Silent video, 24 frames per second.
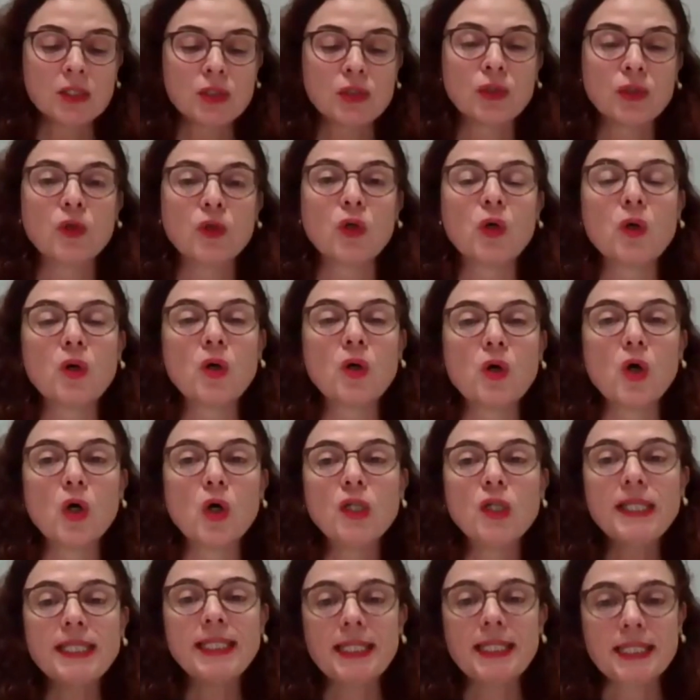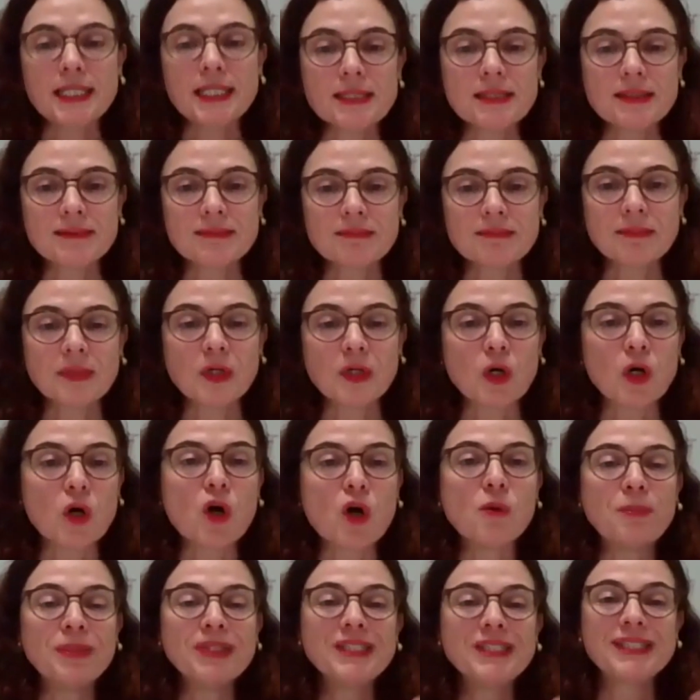So all this
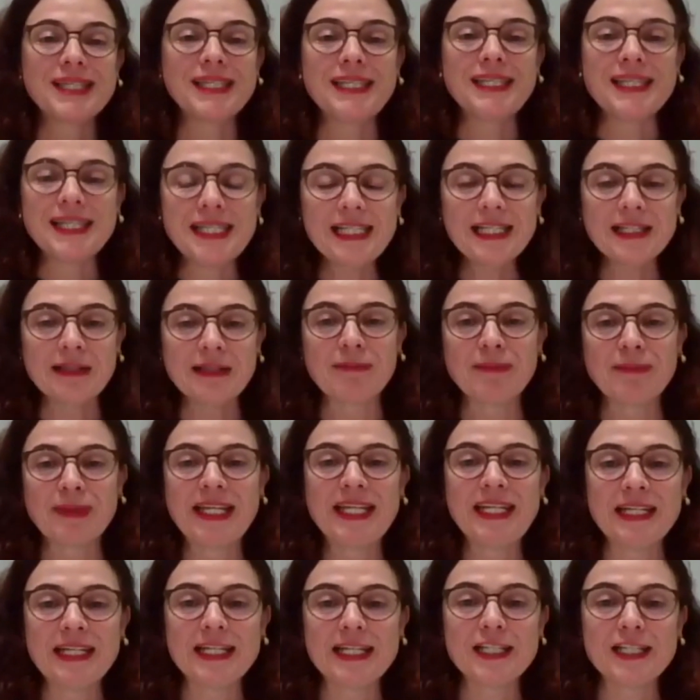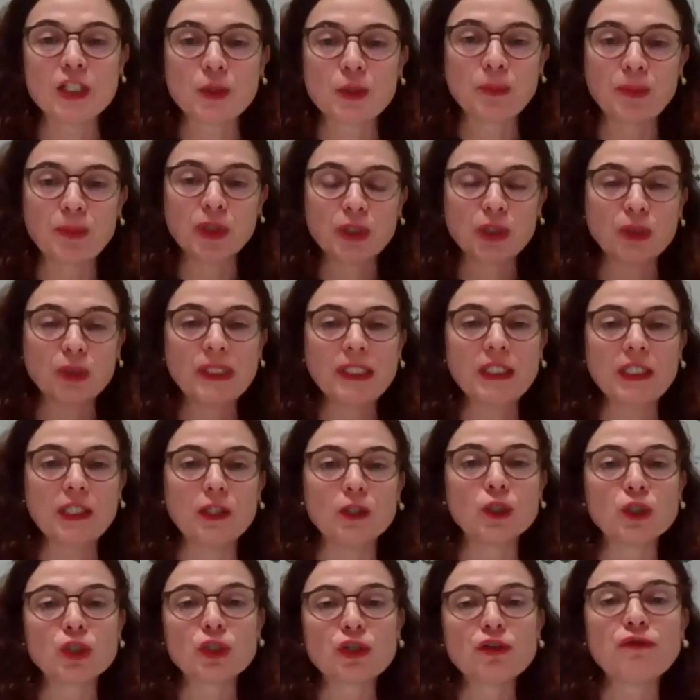opens clearly a very nice
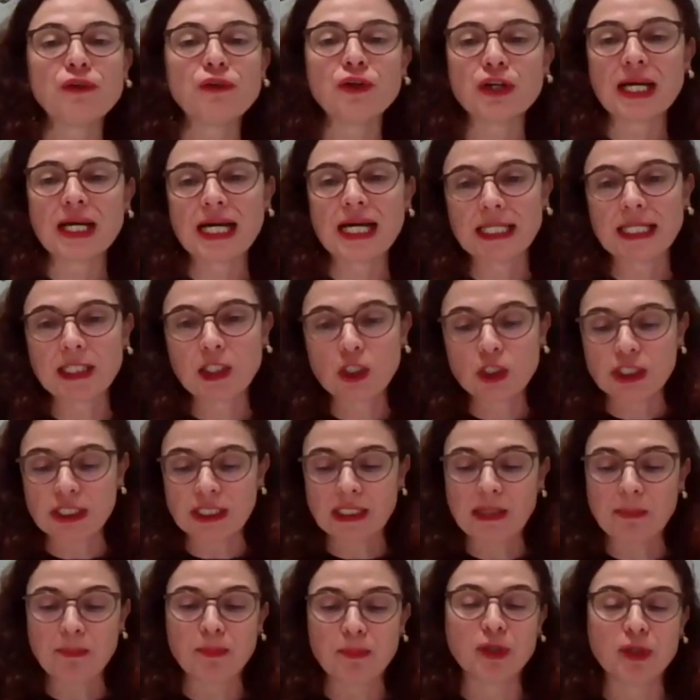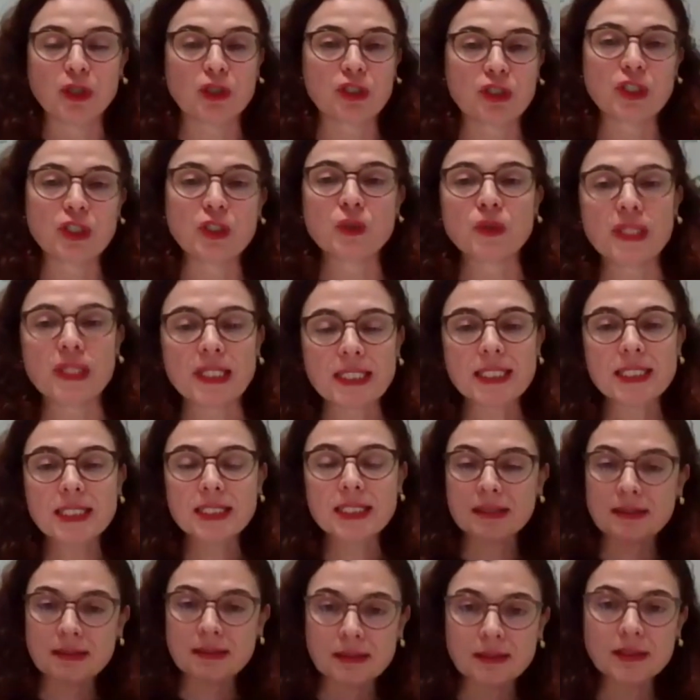opportunity also for hydrogen imports. So this
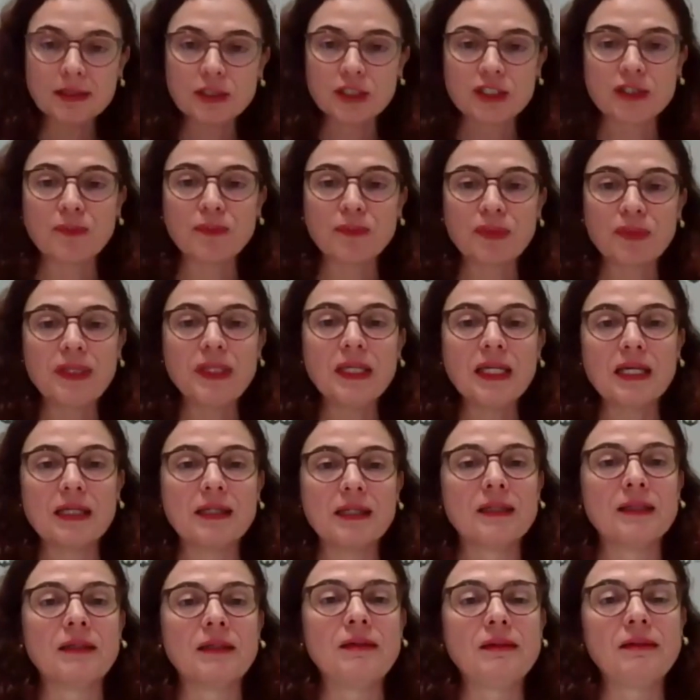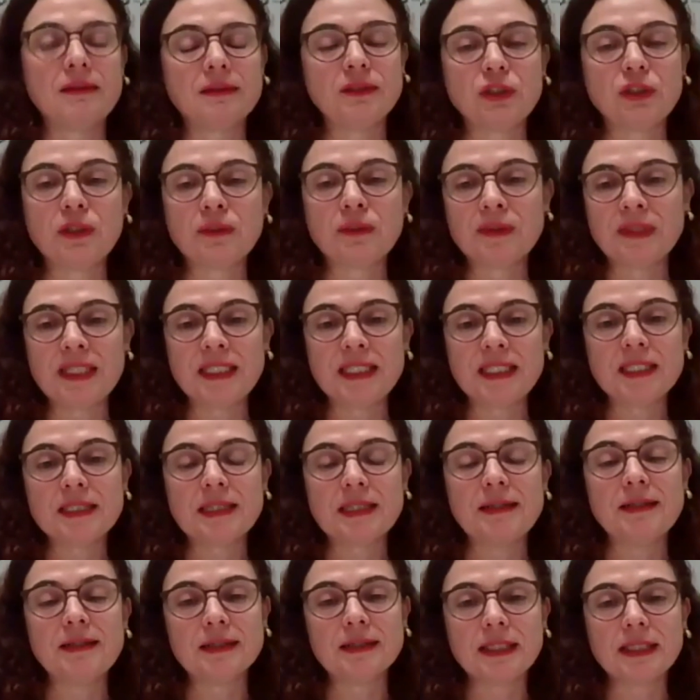is something, this
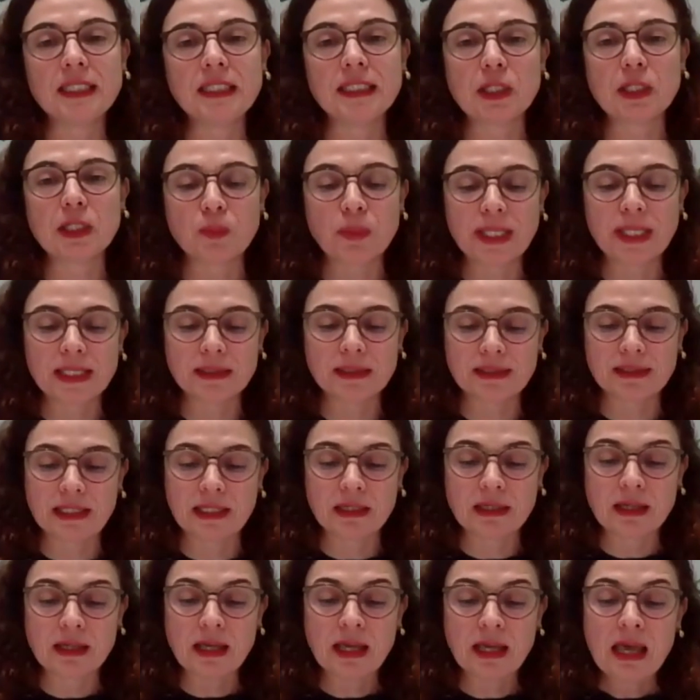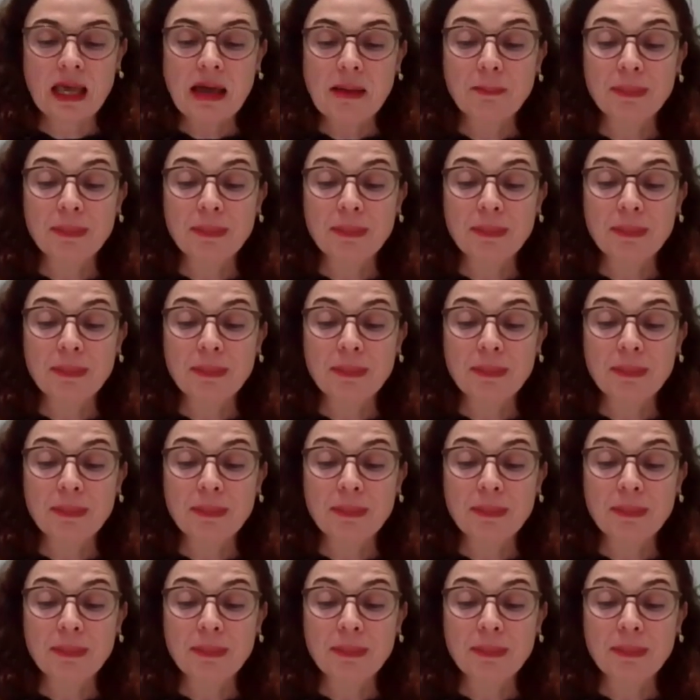is a learning that we can take.